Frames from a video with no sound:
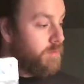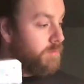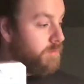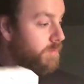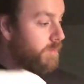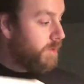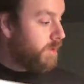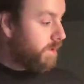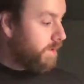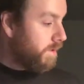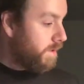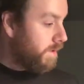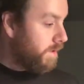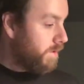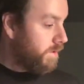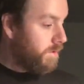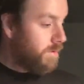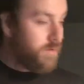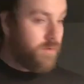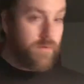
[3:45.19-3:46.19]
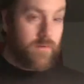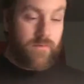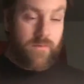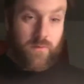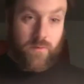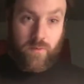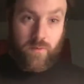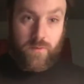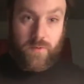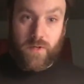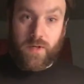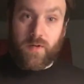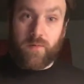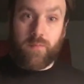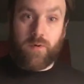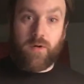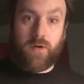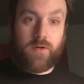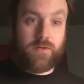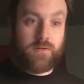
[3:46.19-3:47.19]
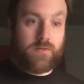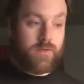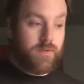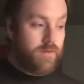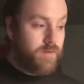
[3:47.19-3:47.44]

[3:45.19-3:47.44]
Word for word: my other few that I bought,